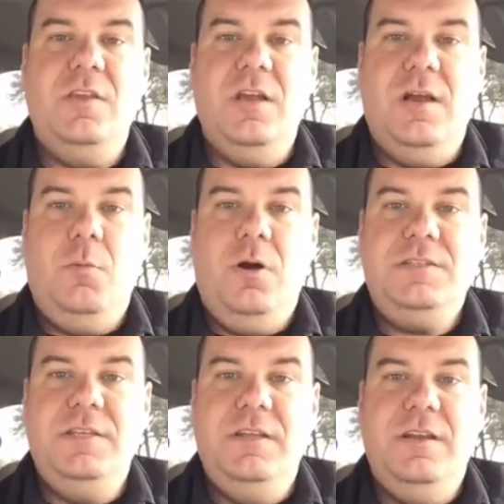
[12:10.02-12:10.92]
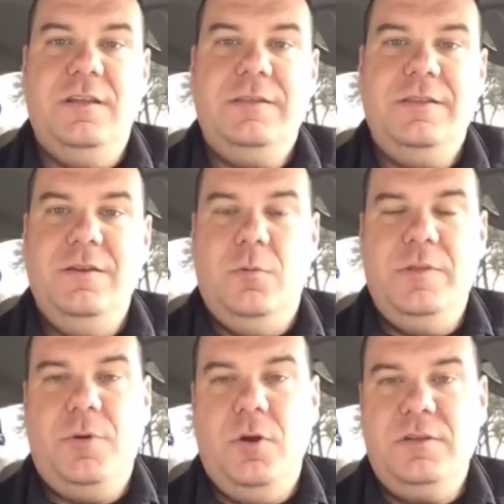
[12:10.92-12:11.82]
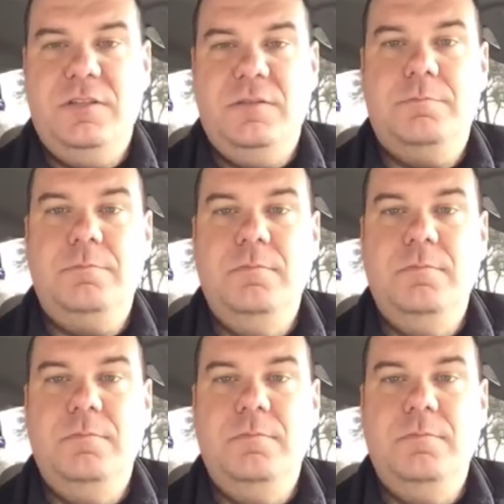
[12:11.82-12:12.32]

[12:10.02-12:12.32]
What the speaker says: I walked in, and we've parked in the